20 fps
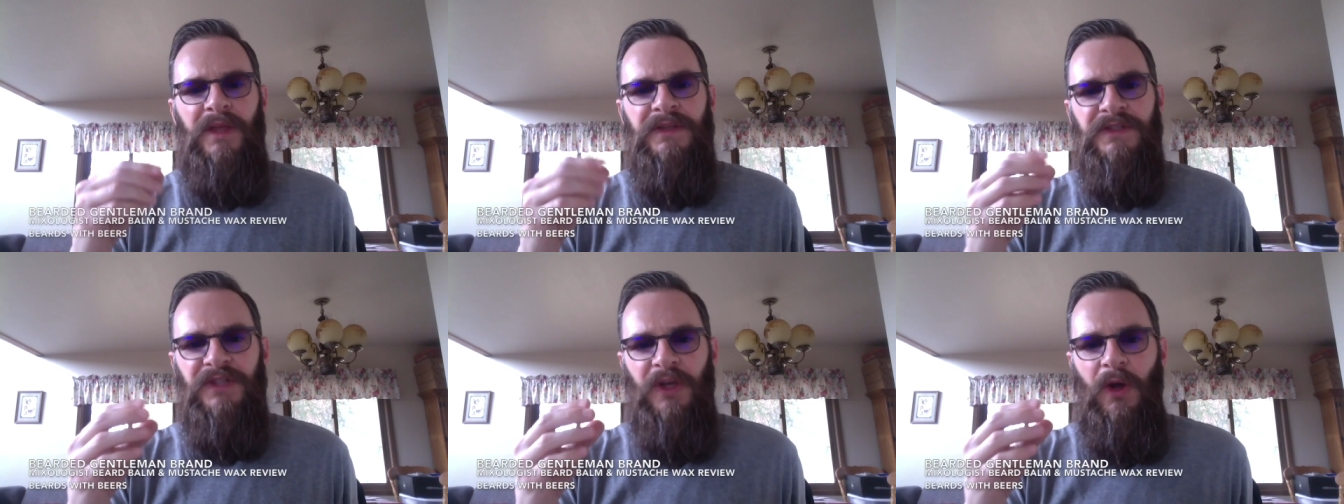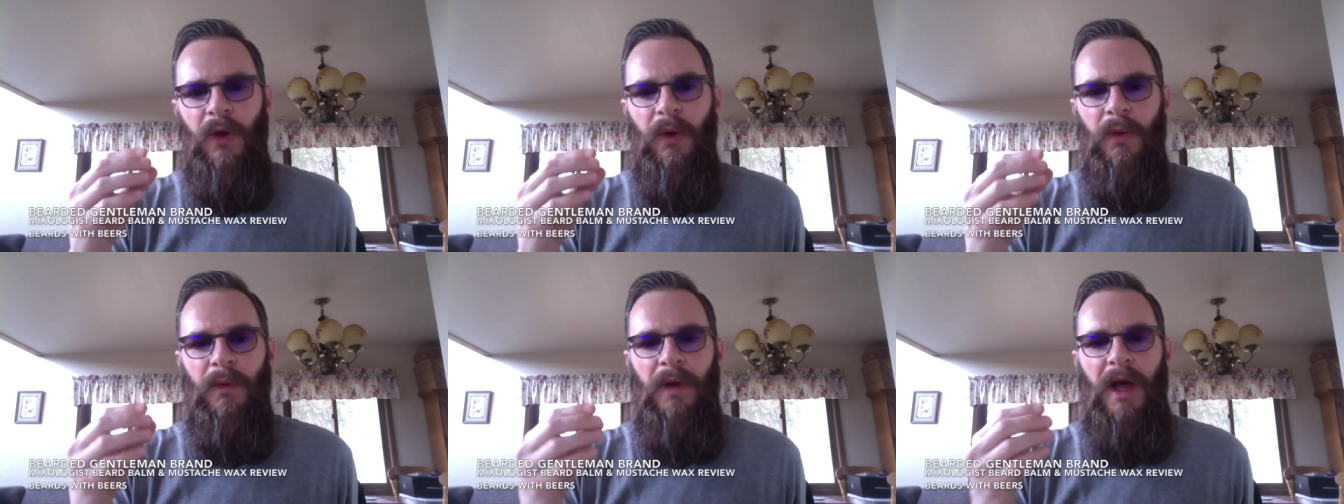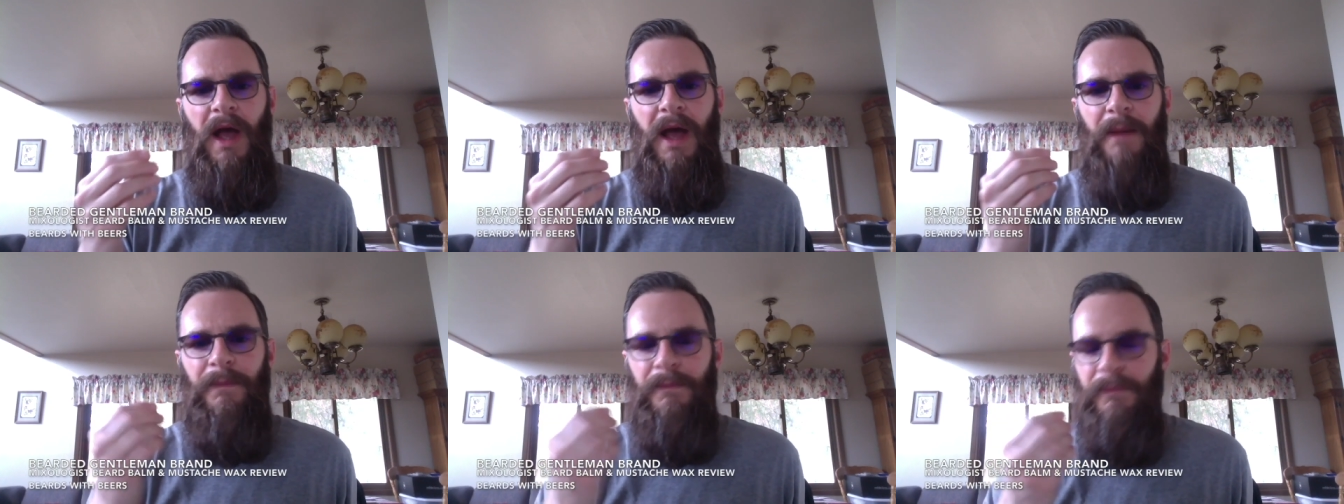So
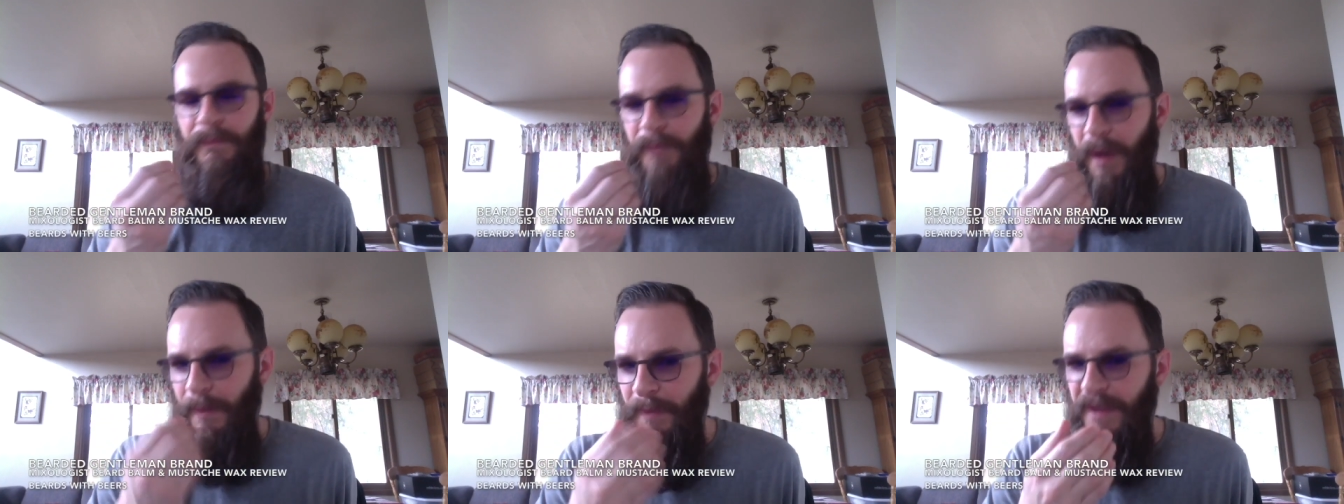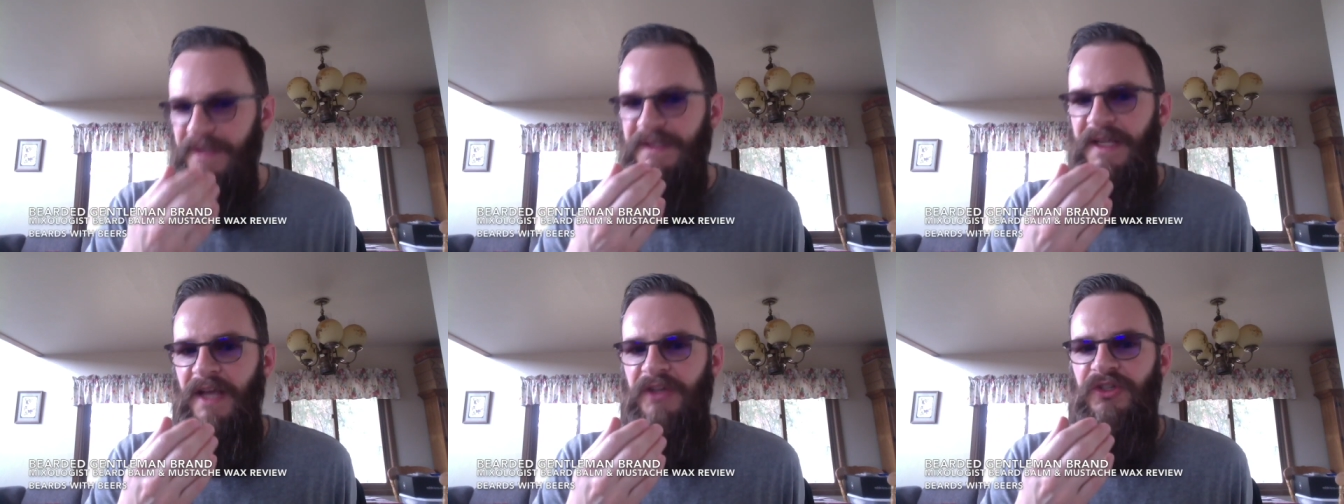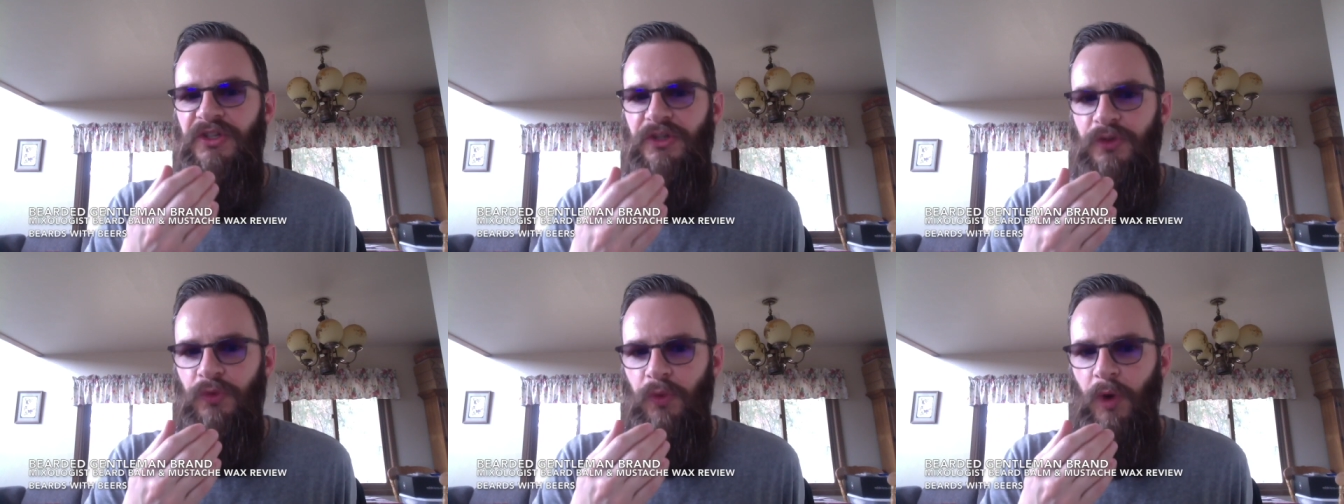my
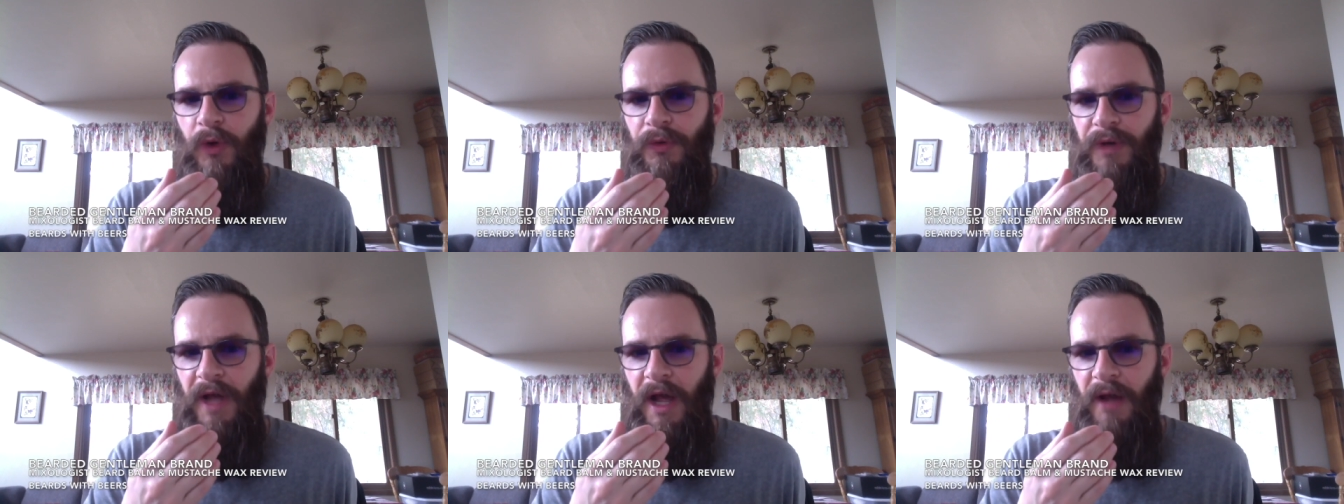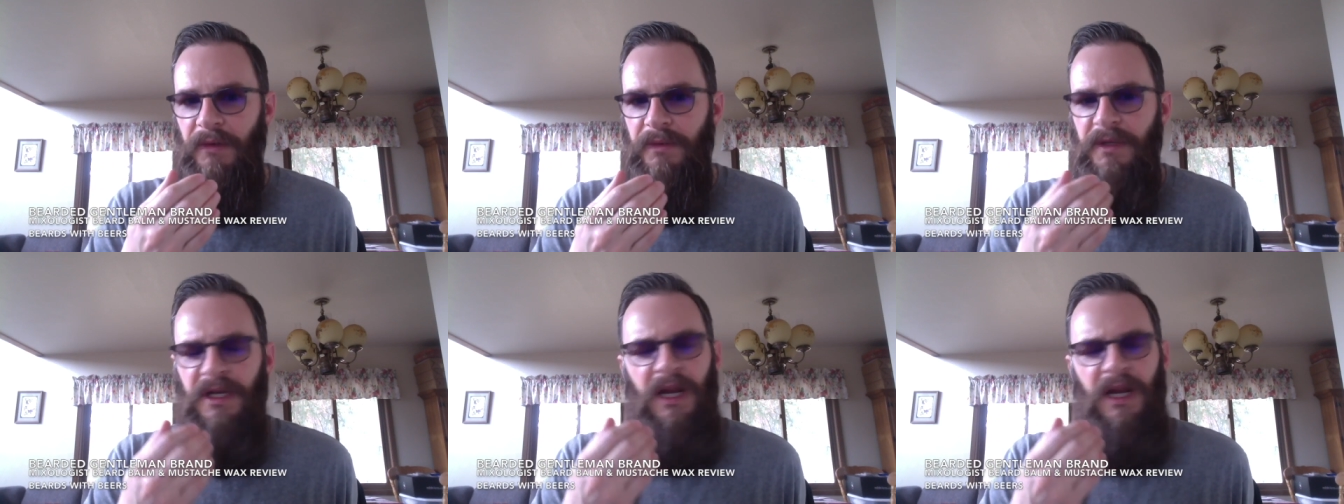mustache had grown out